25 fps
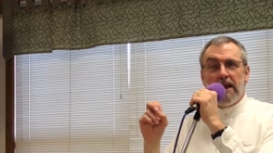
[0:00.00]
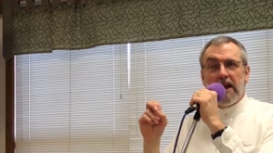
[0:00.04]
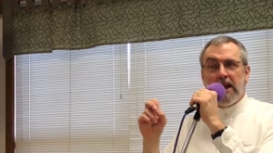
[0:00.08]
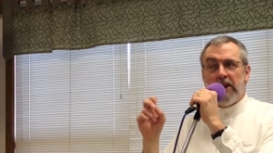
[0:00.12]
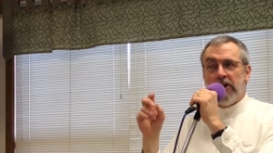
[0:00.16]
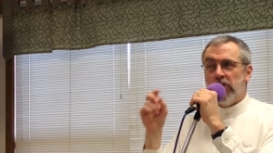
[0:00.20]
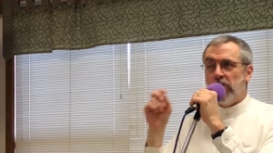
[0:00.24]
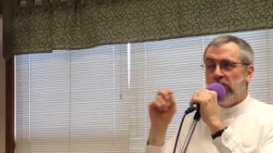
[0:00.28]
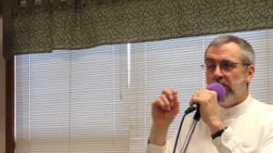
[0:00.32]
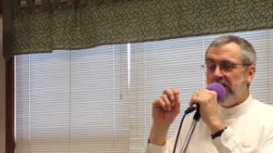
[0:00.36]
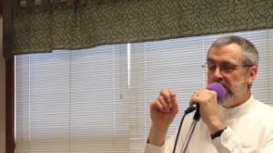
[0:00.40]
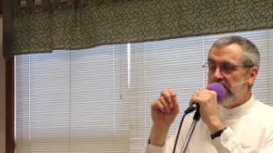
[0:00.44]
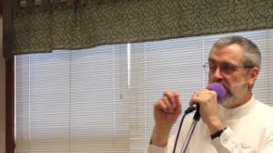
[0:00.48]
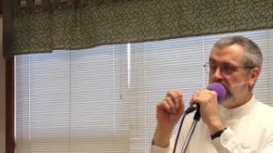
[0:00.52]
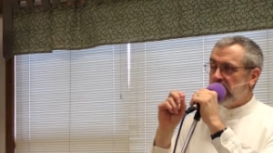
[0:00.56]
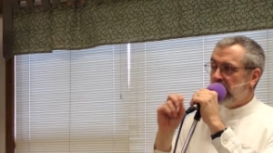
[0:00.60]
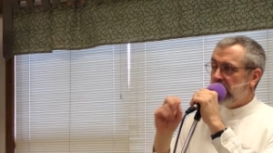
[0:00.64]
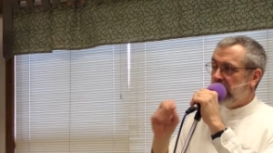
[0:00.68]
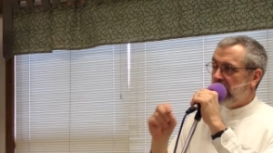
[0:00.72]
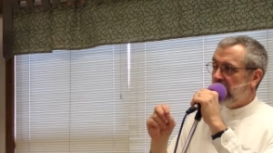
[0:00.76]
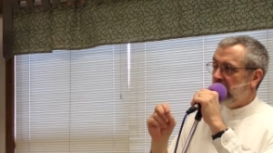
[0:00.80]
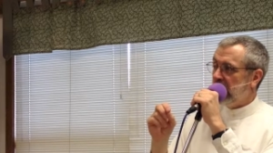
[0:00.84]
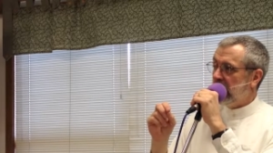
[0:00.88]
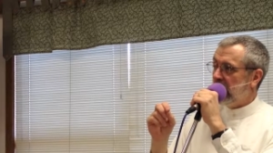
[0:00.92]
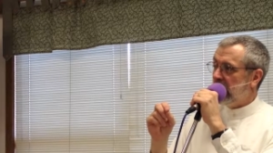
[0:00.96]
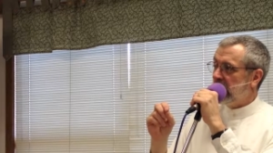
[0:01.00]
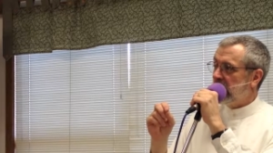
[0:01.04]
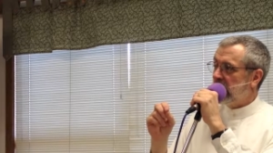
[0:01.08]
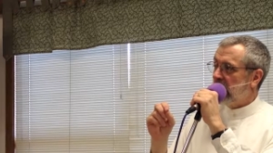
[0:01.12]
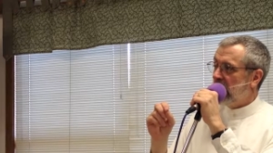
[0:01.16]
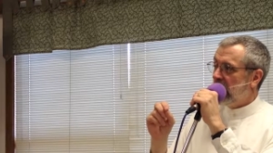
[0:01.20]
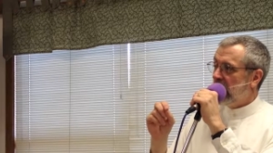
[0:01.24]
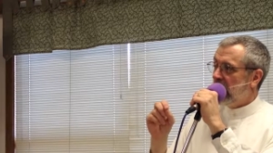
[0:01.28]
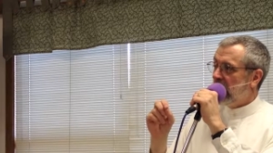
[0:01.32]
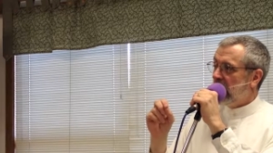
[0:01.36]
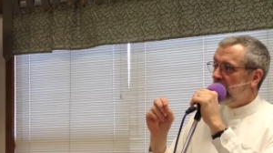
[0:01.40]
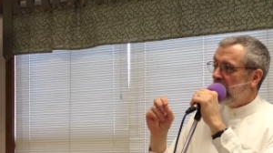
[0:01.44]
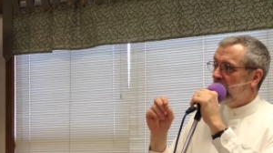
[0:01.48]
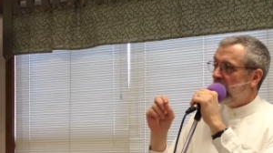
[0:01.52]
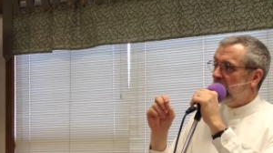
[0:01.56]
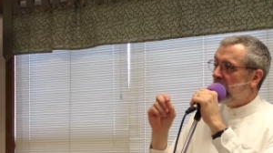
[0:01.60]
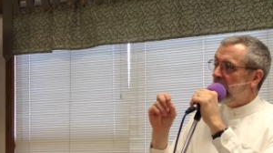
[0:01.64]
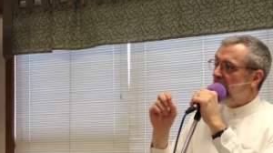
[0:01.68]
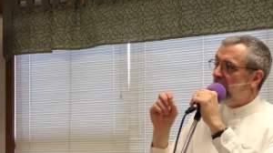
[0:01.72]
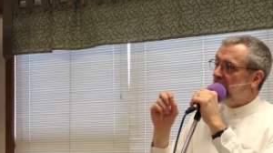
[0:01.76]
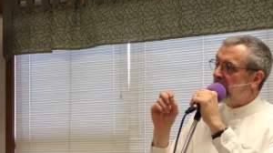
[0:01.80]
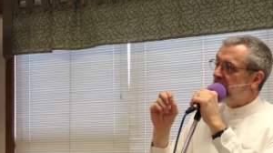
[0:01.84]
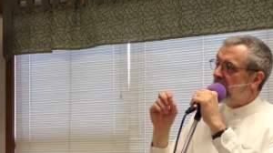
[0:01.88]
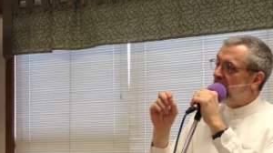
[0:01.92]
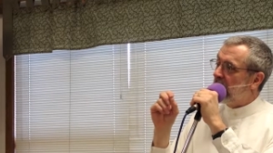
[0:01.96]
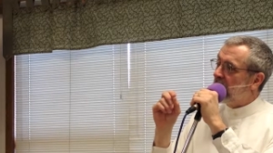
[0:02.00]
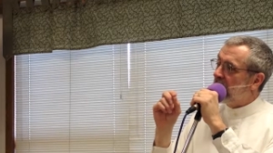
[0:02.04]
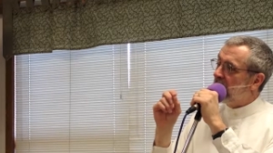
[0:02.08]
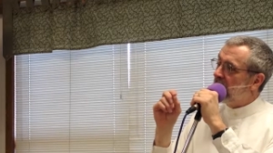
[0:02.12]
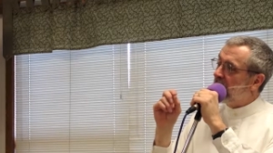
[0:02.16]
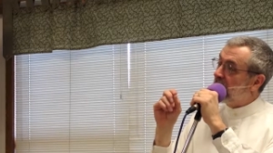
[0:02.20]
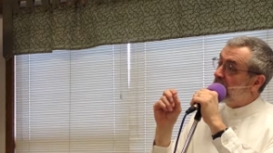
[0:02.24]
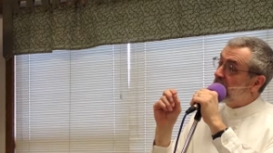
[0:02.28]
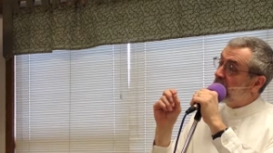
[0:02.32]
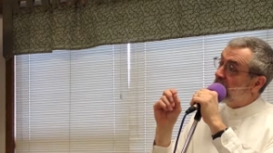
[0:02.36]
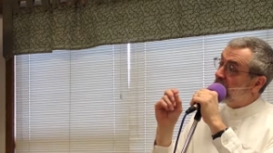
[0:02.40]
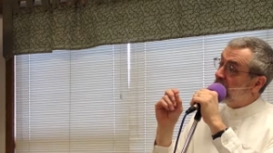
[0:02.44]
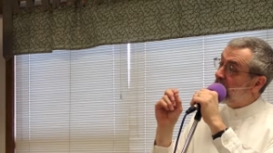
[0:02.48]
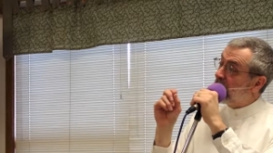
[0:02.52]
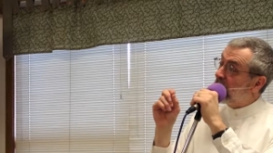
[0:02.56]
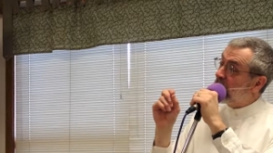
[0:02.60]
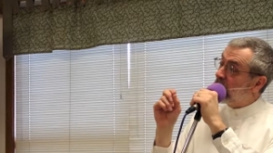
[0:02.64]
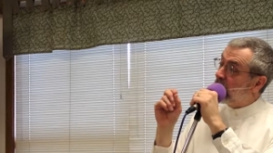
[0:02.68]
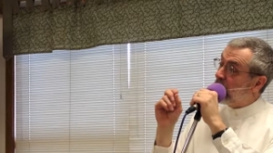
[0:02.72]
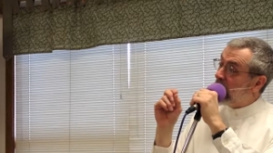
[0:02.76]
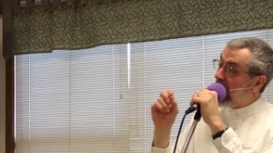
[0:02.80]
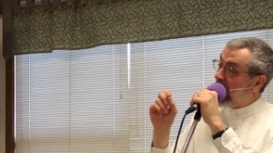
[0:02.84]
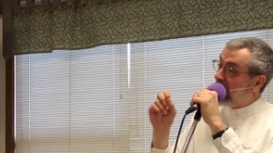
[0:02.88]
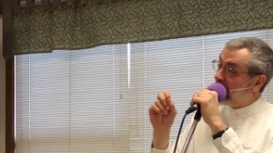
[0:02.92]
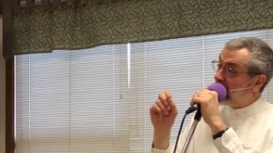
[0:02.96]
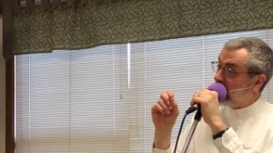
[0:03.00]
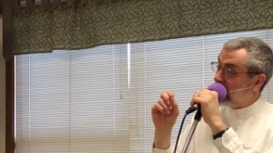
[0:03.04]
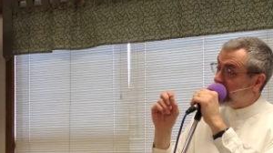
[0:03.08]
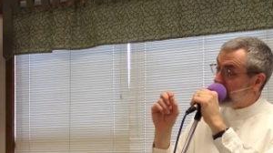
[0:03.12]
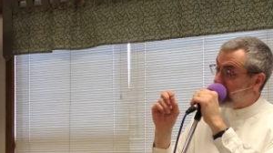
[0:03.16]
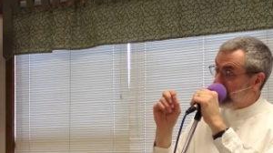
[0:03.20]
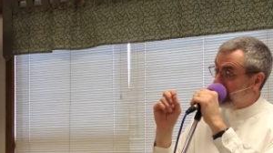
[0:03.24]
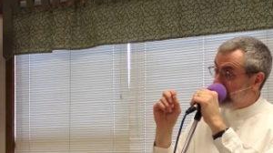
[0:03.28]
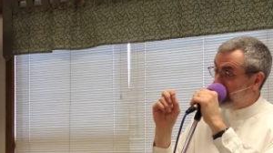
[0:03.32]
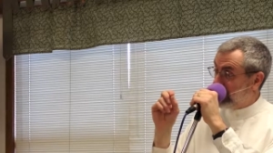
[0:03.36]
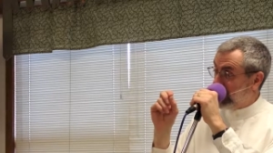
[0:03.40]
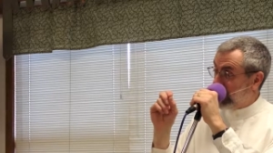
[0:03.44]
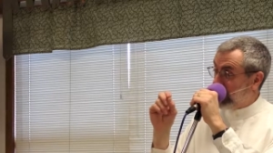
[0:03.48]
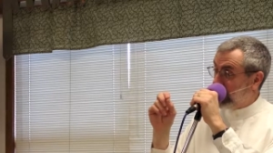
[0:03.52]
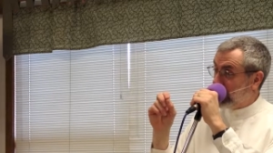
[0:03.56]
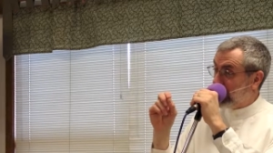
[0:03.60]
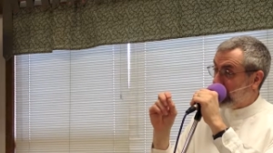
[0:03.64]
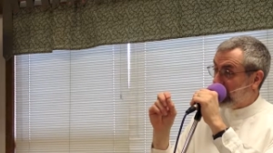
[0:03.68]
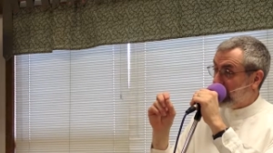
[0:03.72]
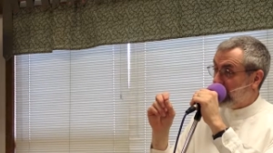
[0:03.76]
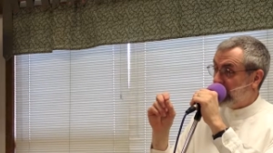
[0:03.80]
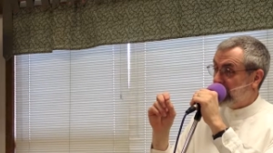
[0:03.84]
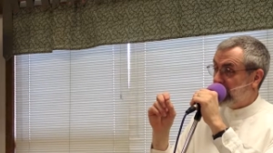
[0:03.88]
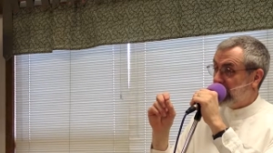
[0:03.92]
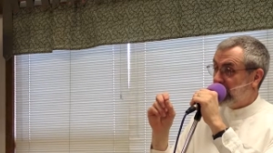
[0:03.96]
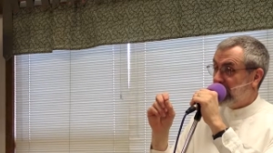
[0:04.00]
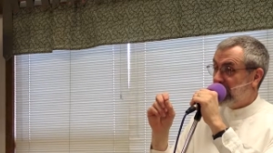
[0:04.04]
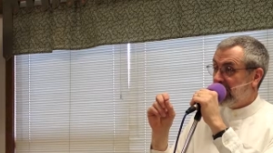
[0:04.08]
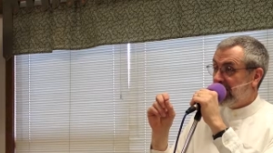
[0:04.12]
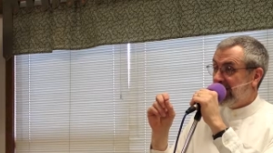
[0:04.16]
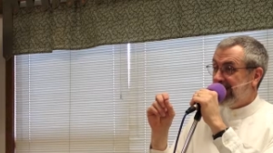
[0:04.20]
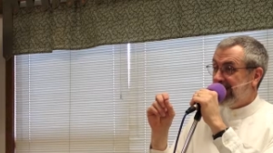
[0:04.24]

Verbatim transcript: And the reason is that's a, that's a geographical focus